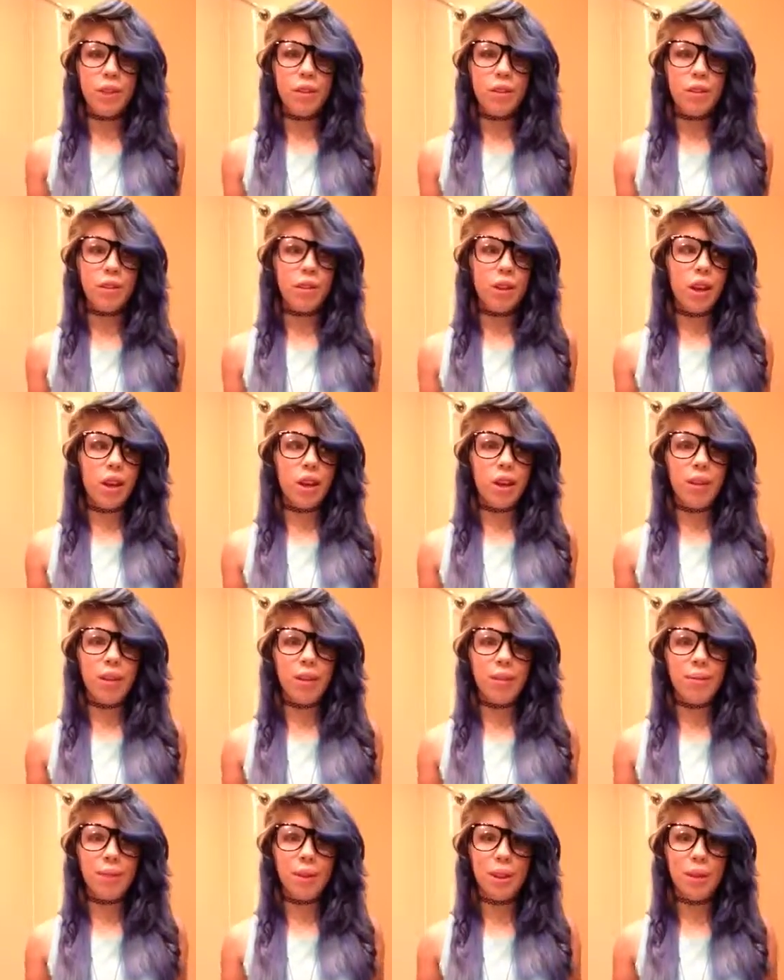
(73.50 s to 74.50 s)
So yeah,
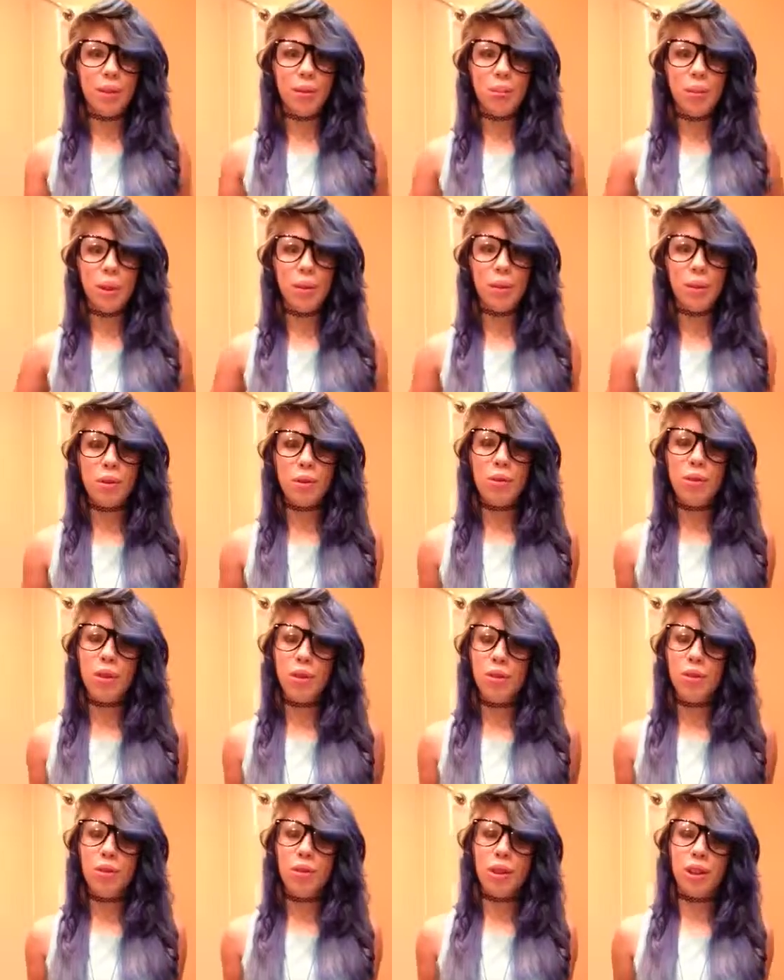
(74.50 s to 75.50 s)
um, this is pretty much a really
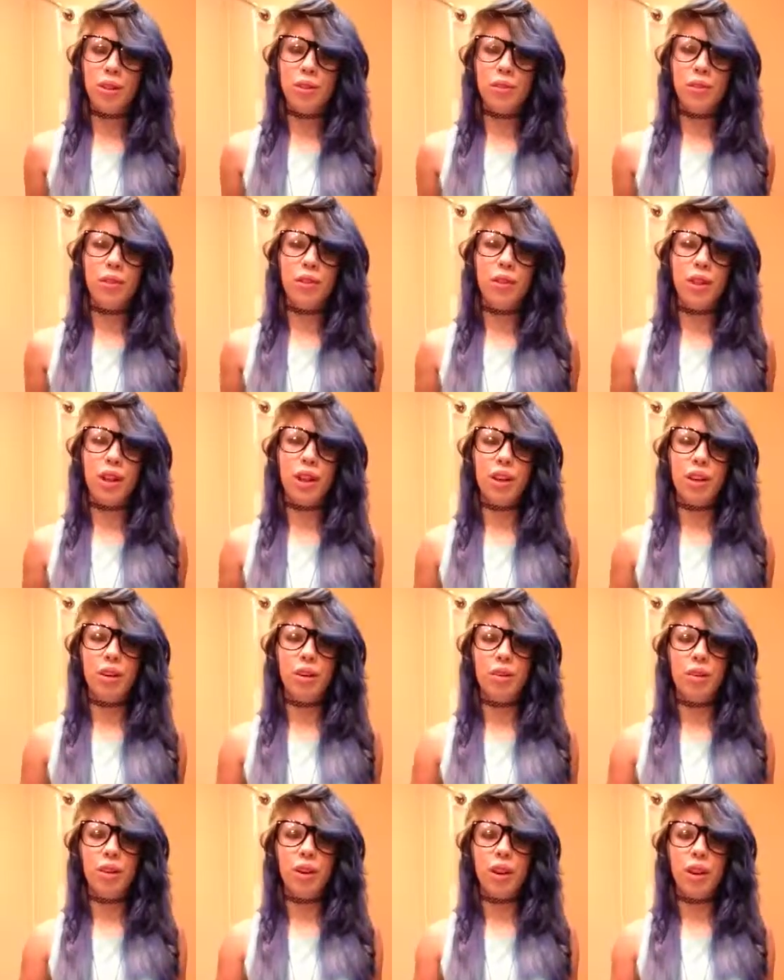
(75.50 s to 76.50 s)
short intro
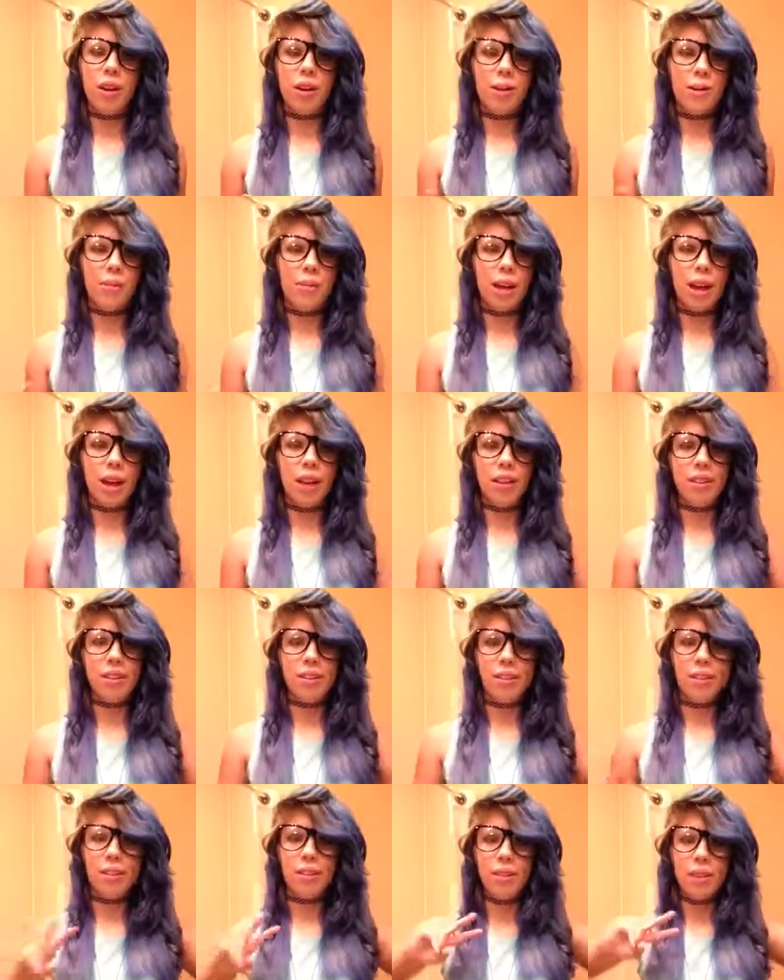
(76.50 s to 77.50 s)
video. Um, yeah,
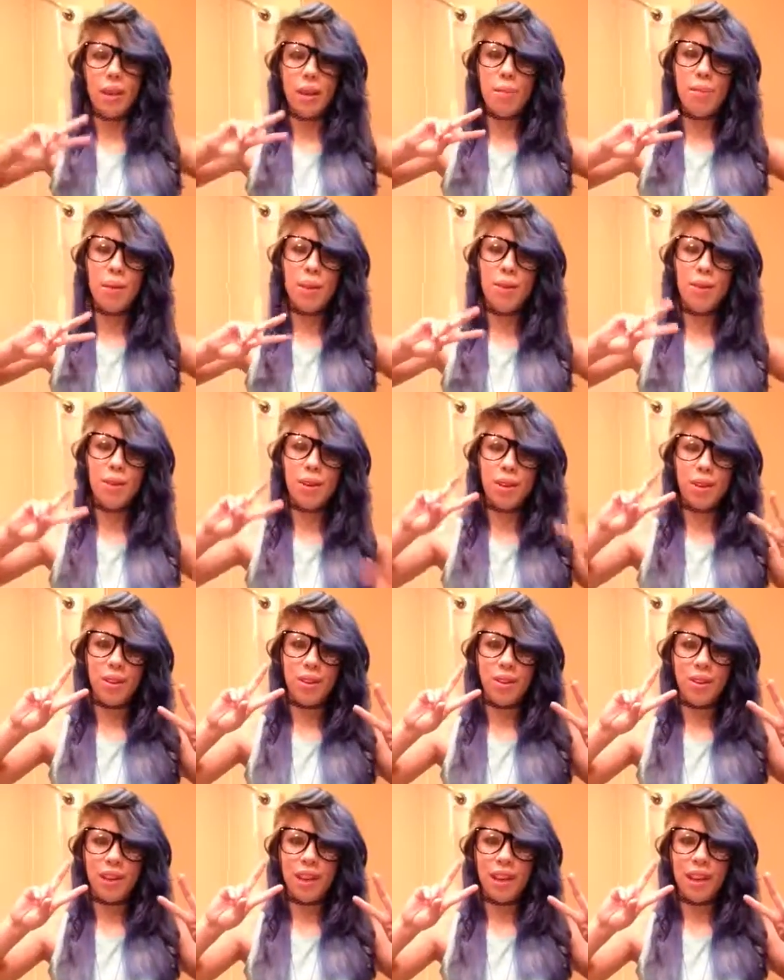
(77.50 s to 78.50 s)
so keep being one of
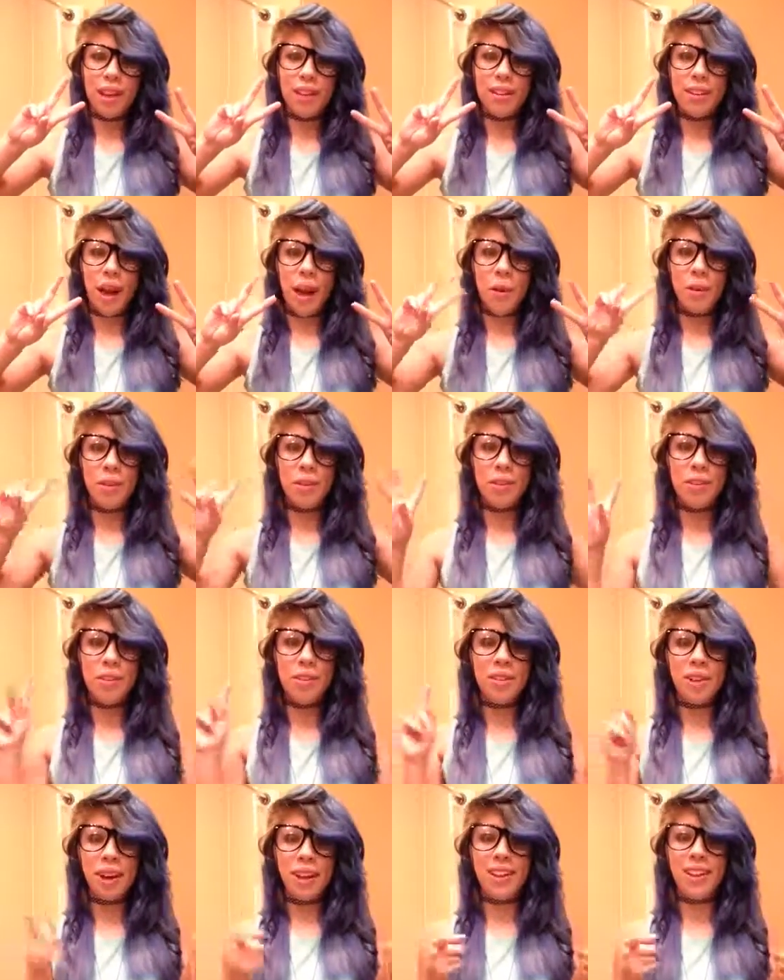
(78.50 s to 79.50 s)
those kids. I will see you
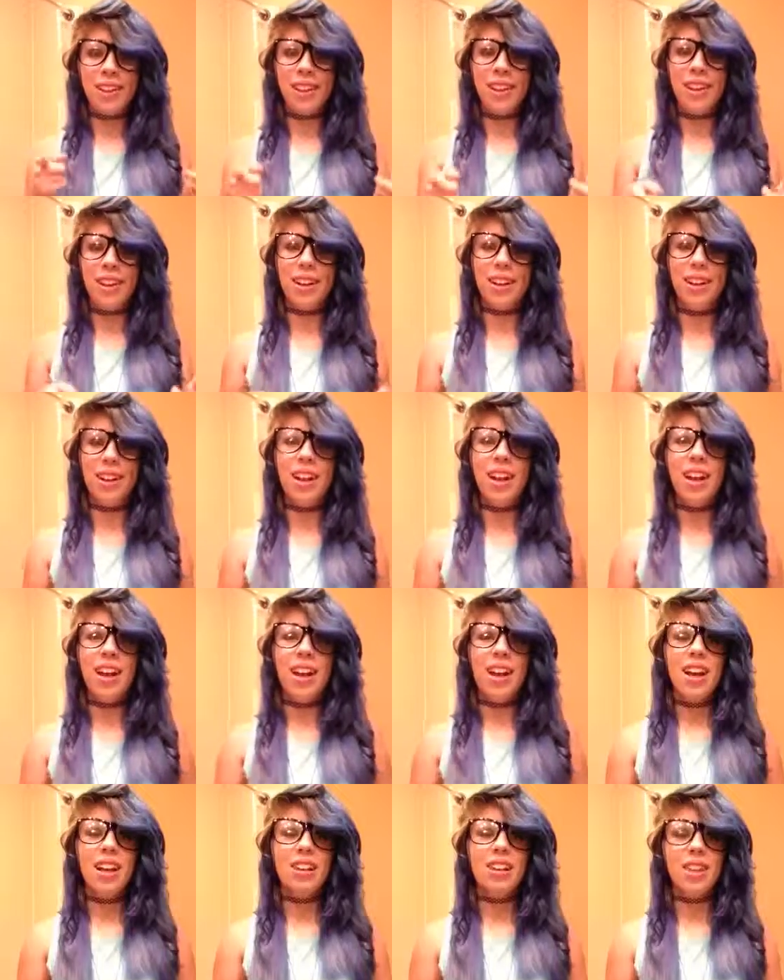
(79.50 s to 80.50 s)
guys later.
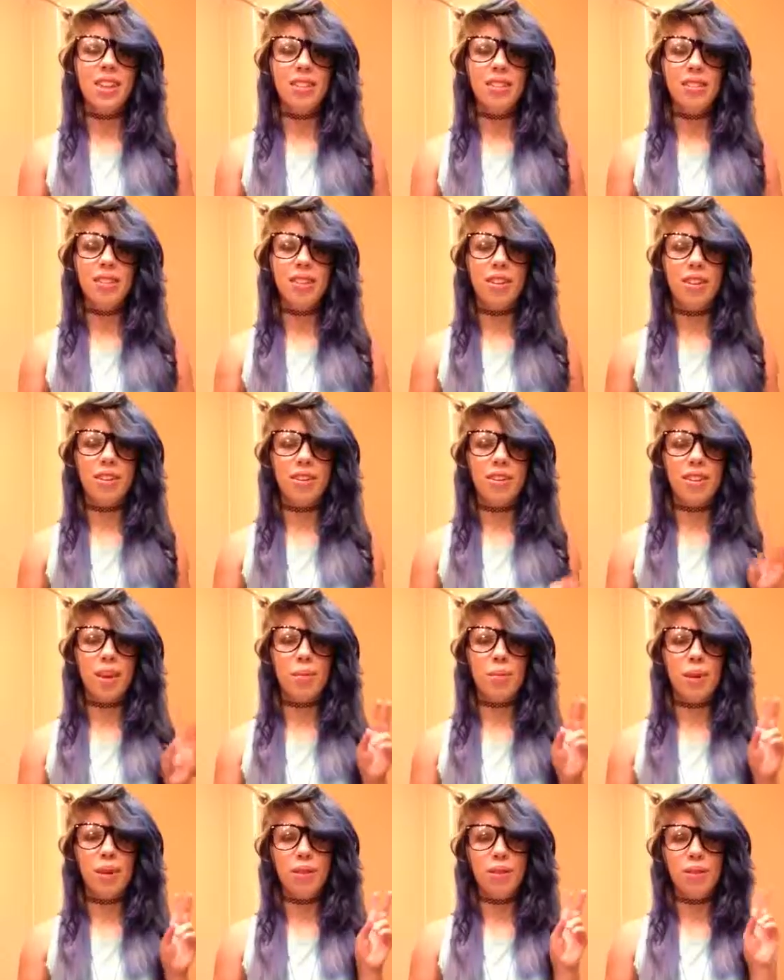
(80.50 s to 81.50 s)
Stay strong, stay
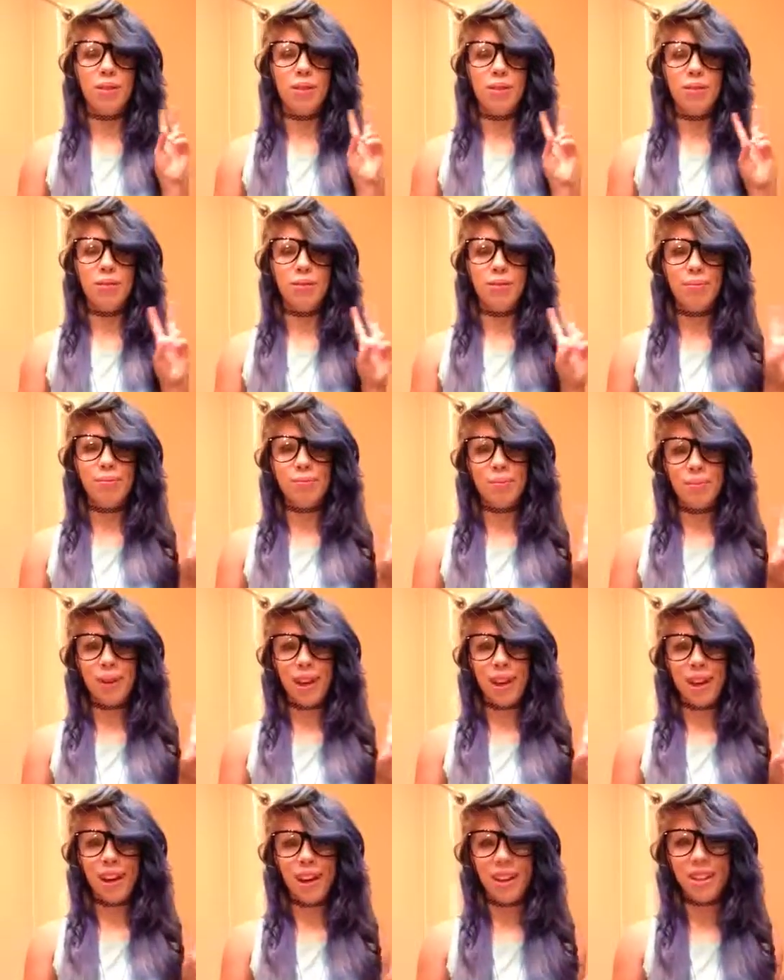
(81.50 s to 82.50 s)
beautiful.
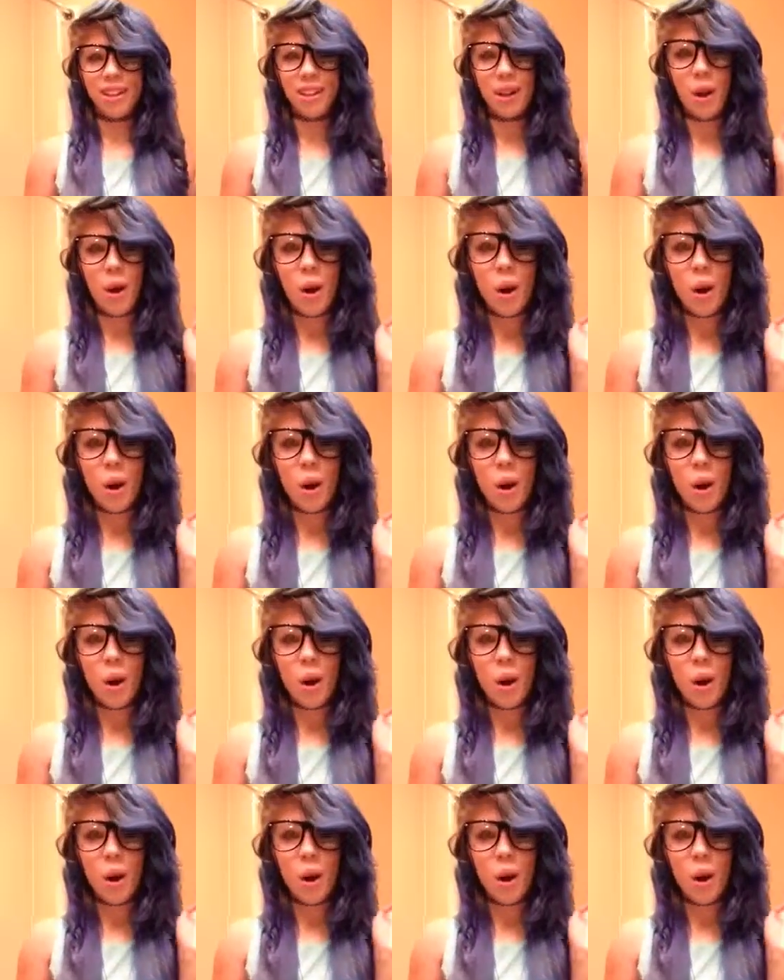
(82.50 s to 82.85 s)
Bye guys.